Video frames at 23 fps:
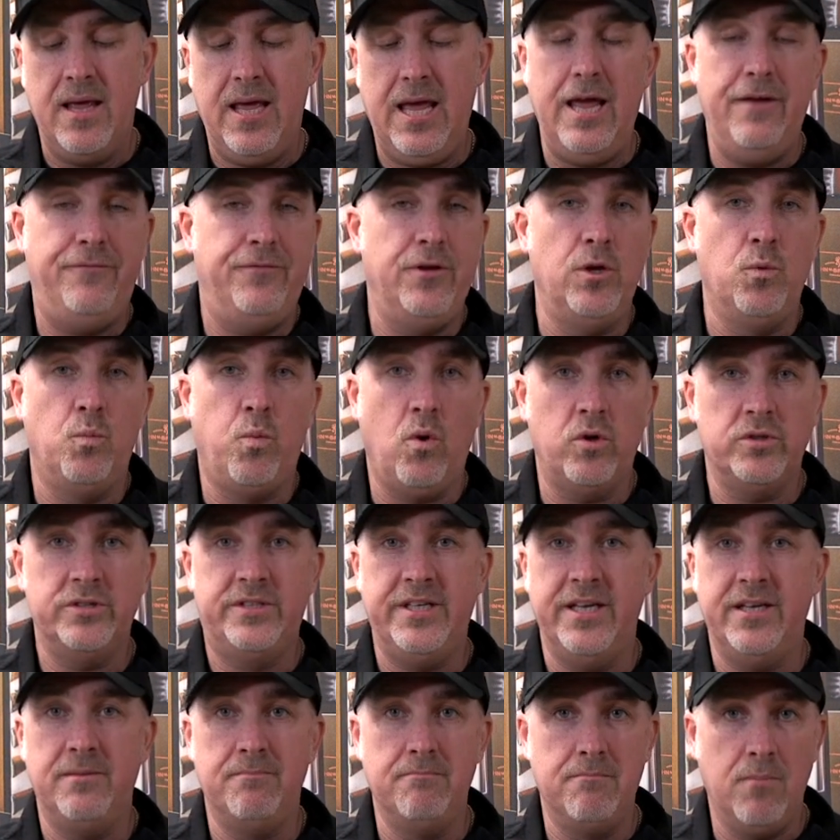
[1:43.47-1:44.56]
If you
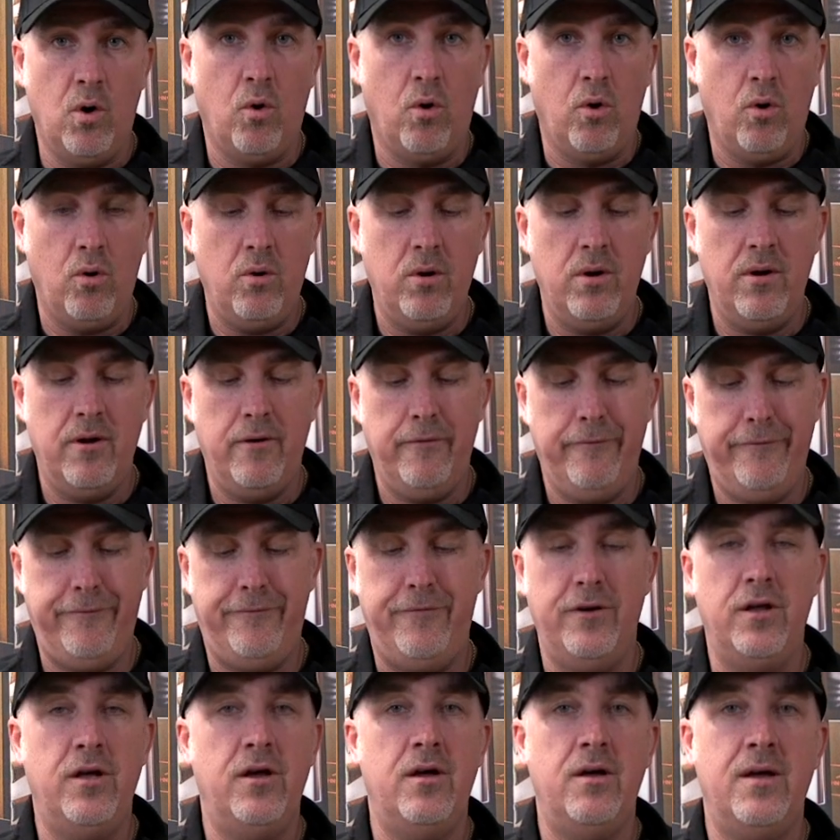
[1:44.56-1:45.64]
wanted more,
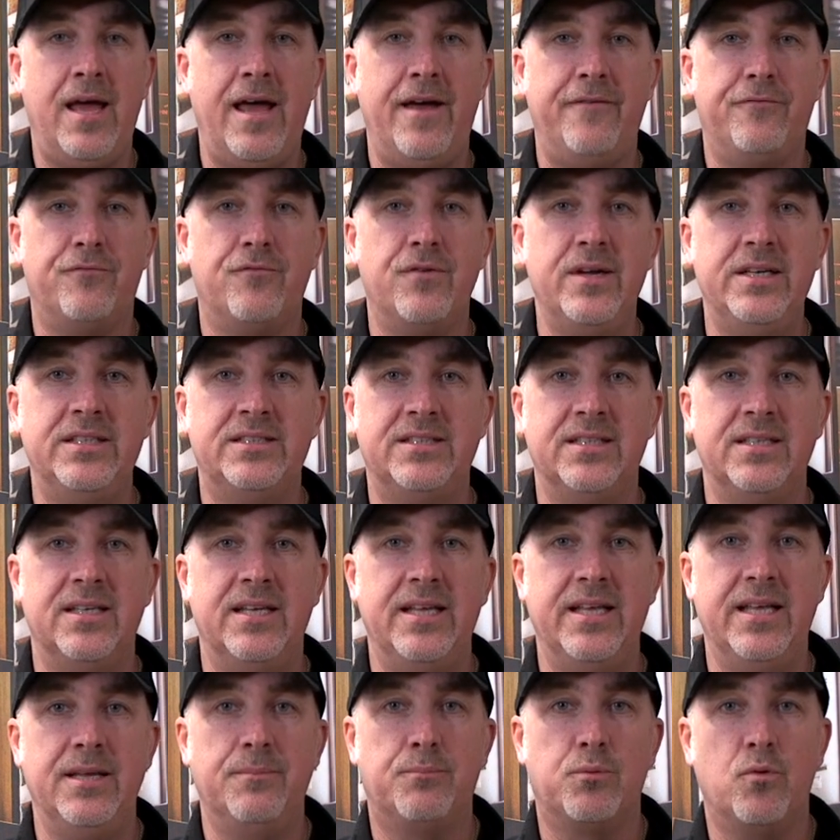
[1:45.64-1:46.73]
FLIR have
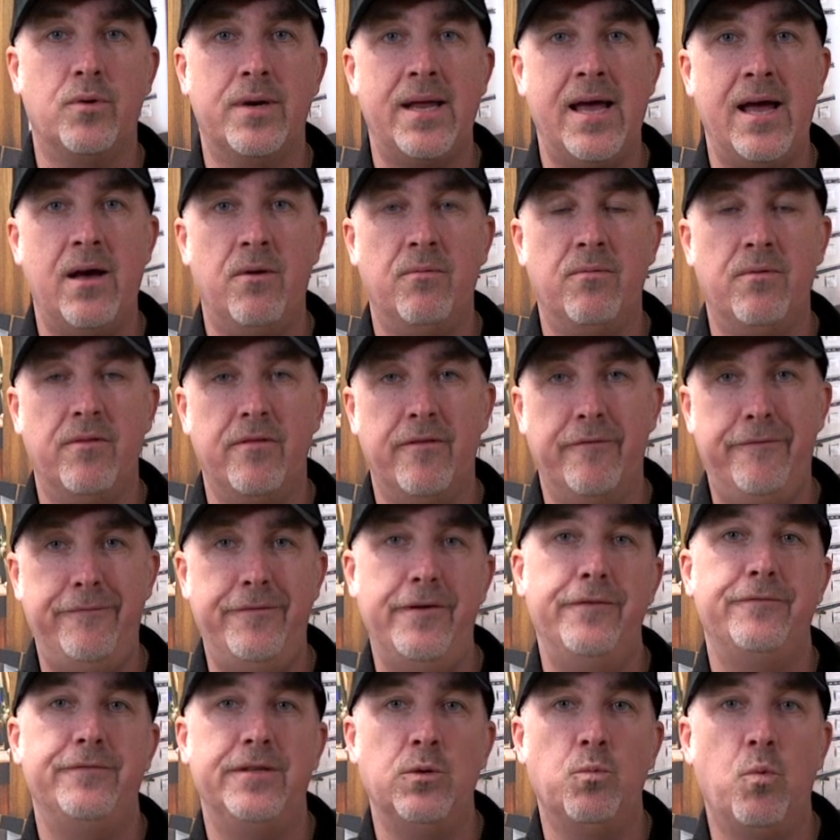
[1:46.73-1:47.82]
recently brought out the
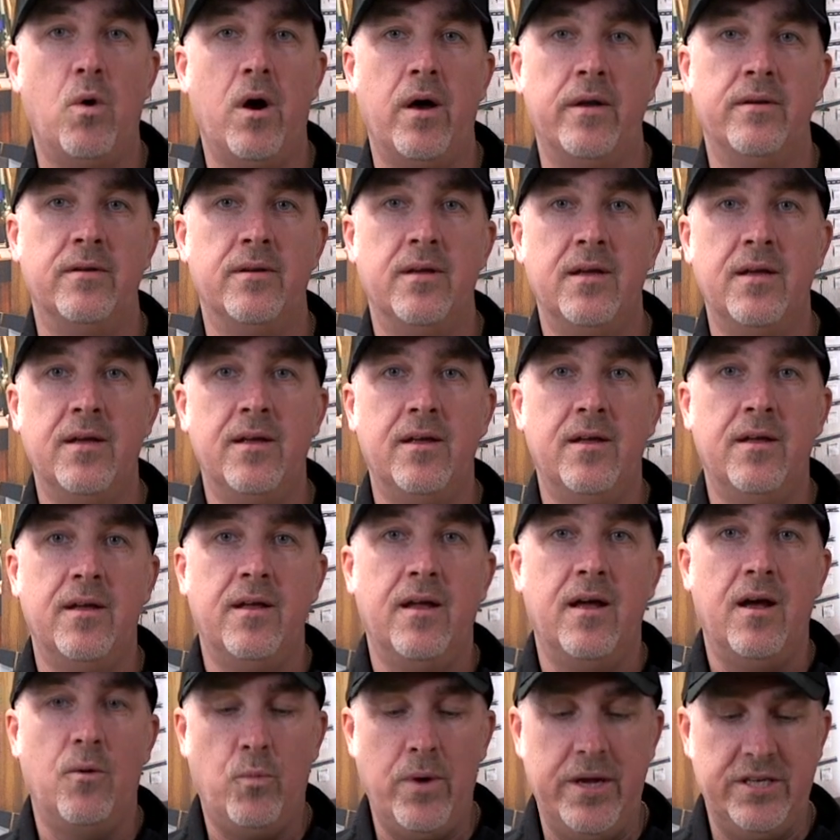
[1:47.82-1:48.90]
51,
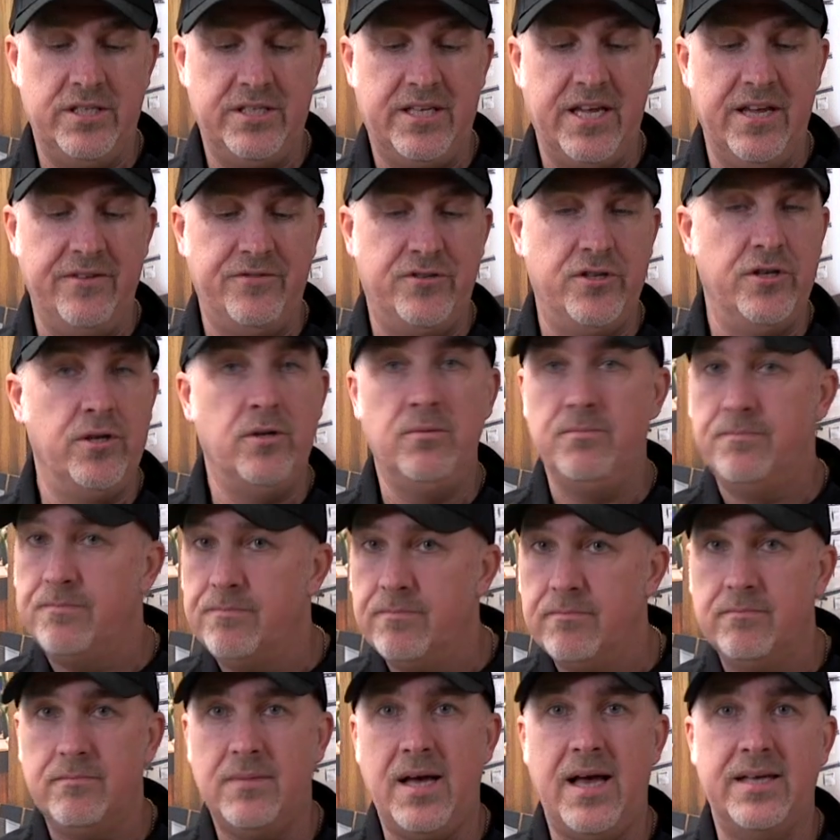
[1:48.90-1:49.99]
which gives you,
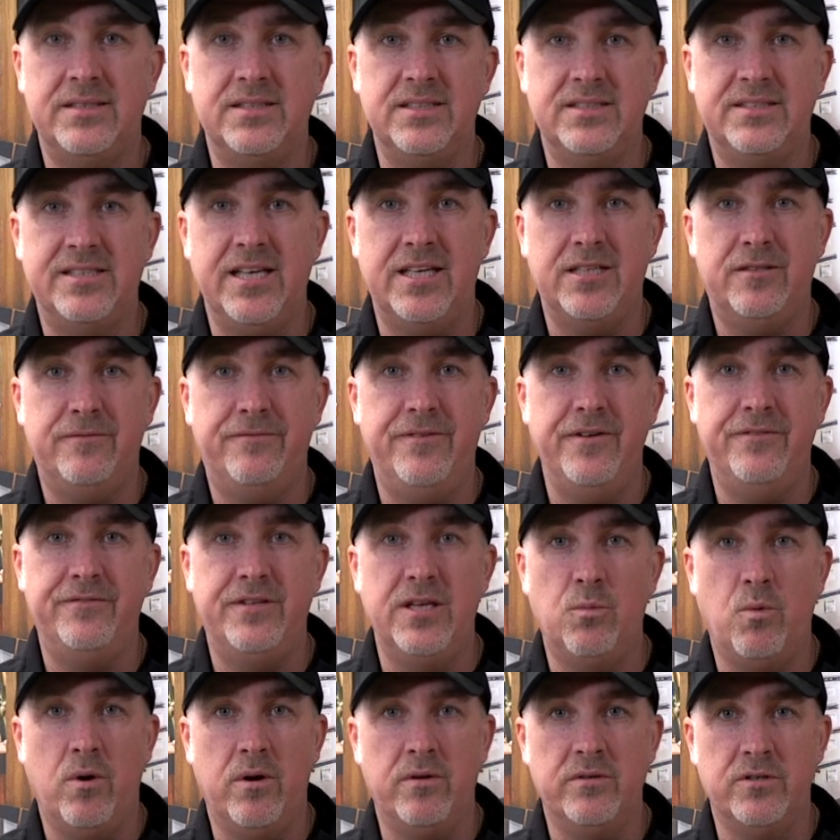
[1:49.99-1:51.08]
as it says,
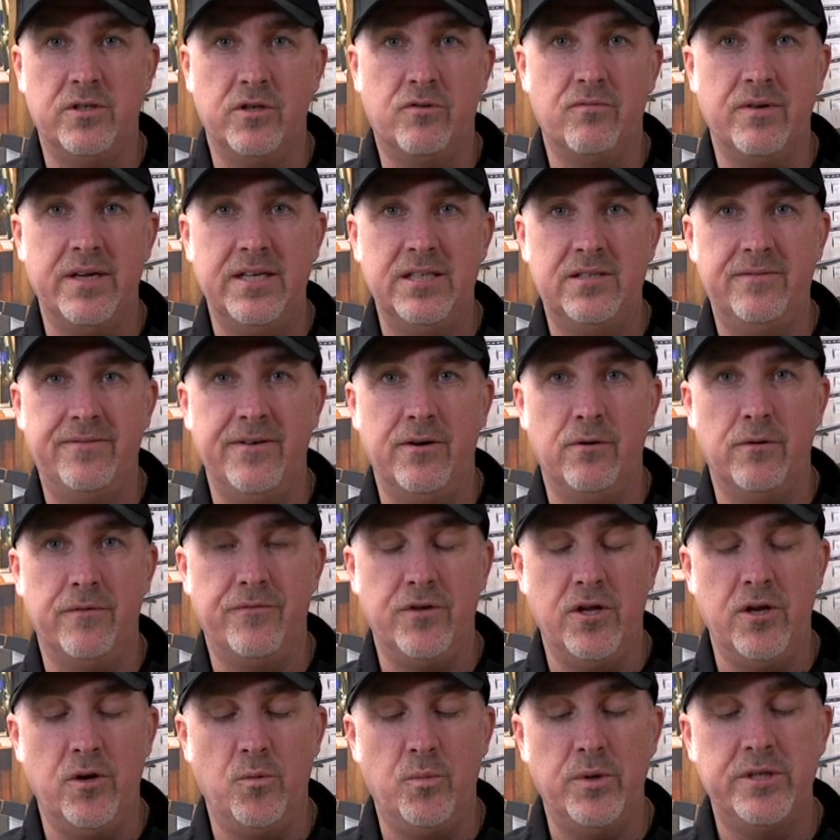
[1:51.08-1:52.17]
51 degrees field of
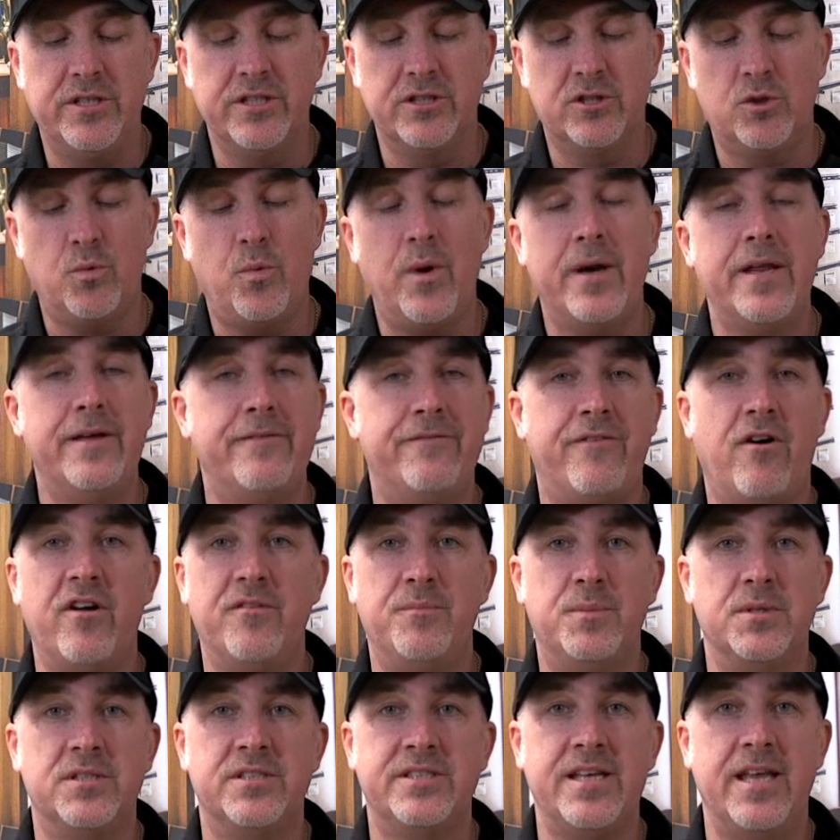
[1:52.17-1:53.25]
view, which is
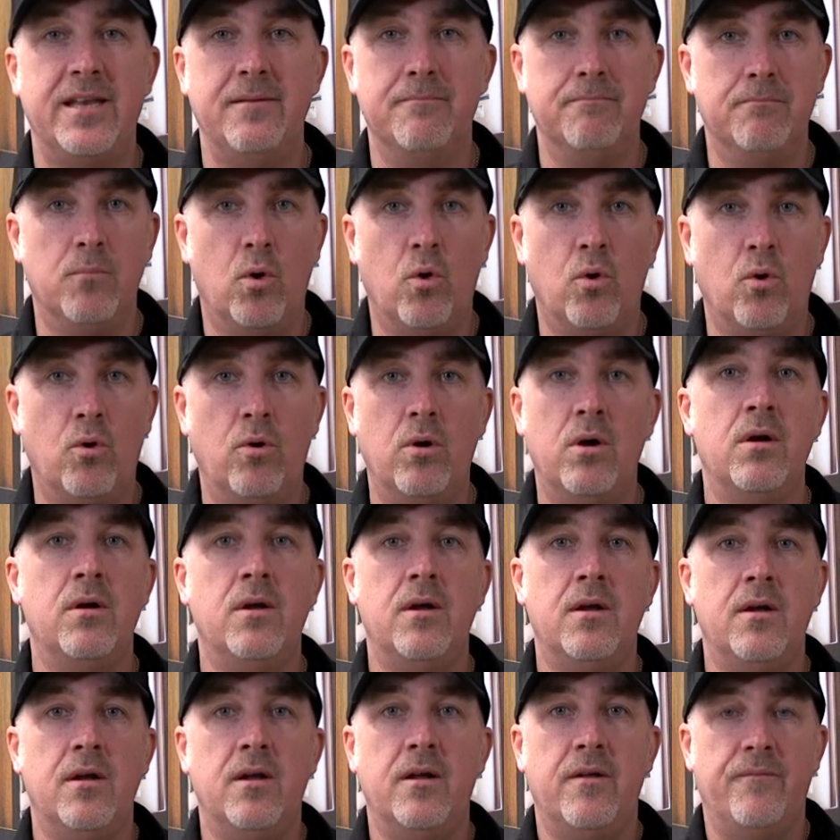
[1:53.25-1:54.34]
25% more
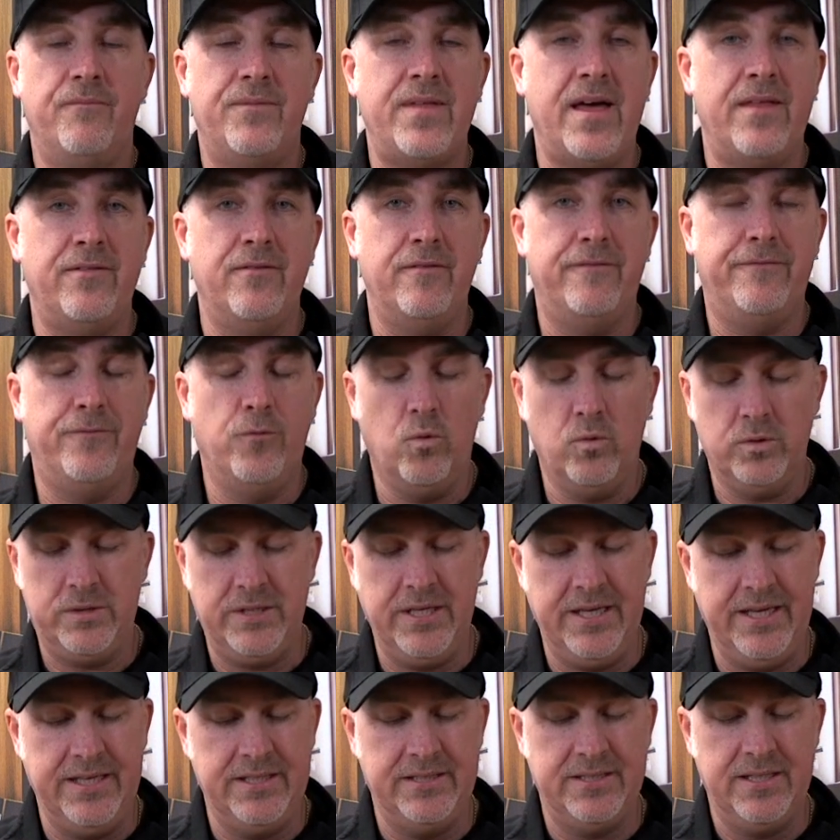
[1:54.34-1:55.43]
than the
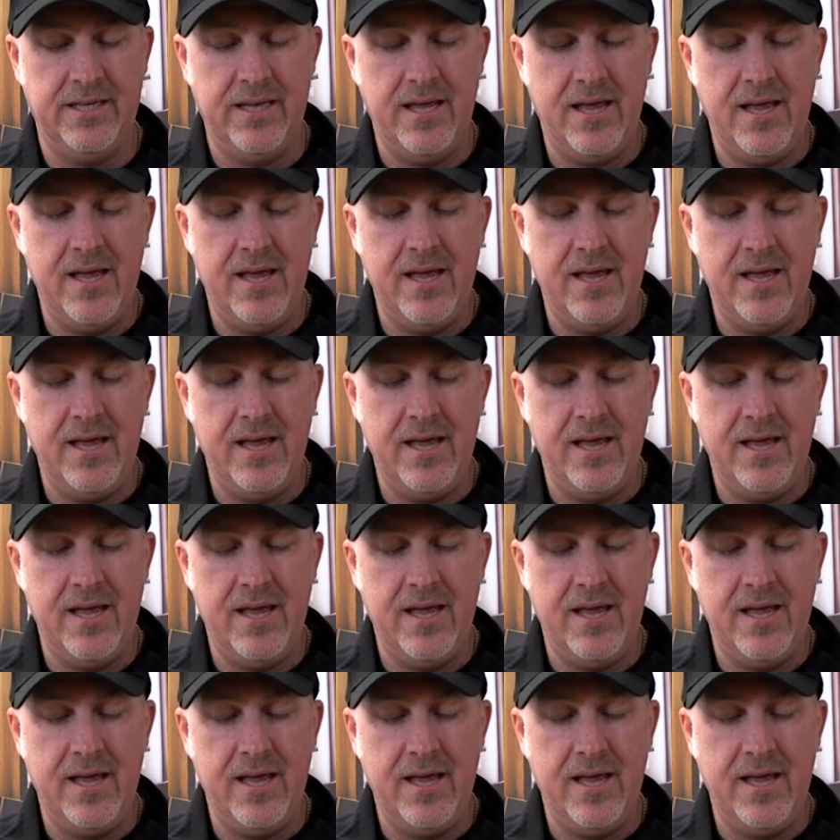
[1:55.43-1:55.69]
40s.